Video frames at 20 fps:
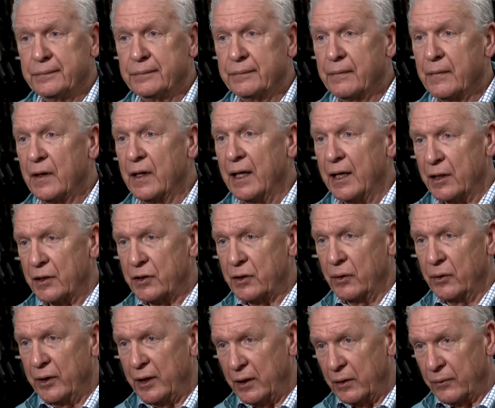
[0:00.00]
Yes. then it's
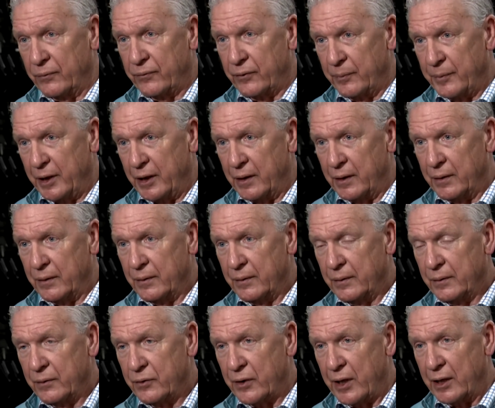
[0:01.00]
illegal for me to
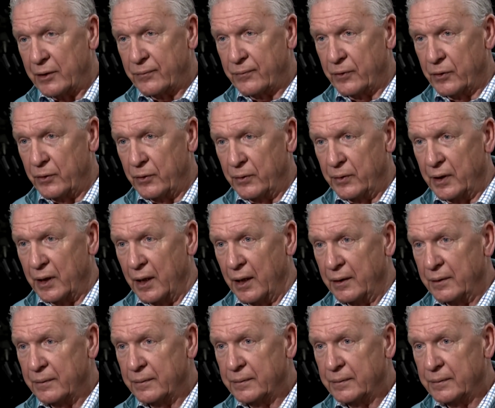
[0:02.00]
transfer you a gun.